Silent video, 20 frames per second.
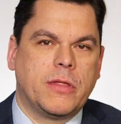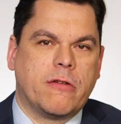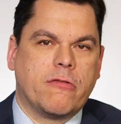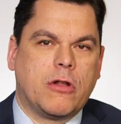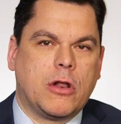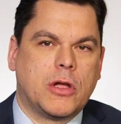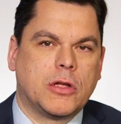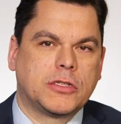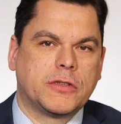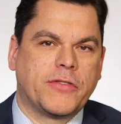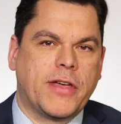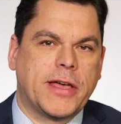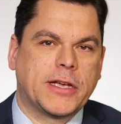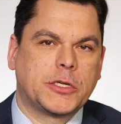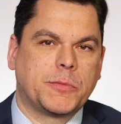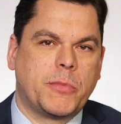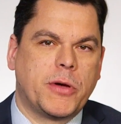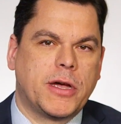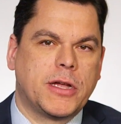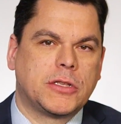There are lots of
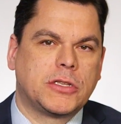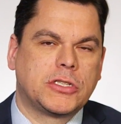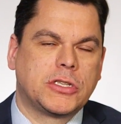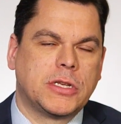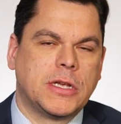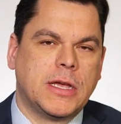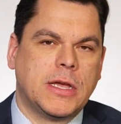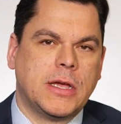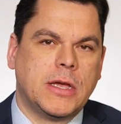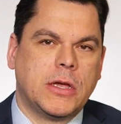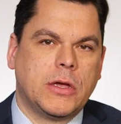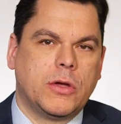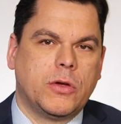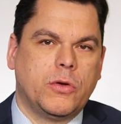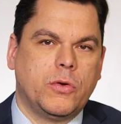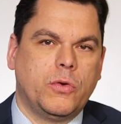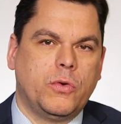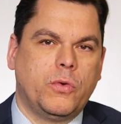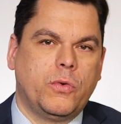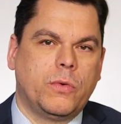experts
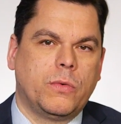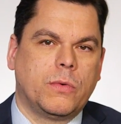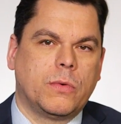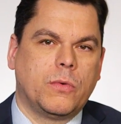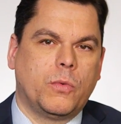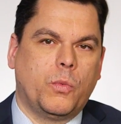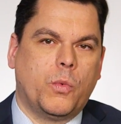who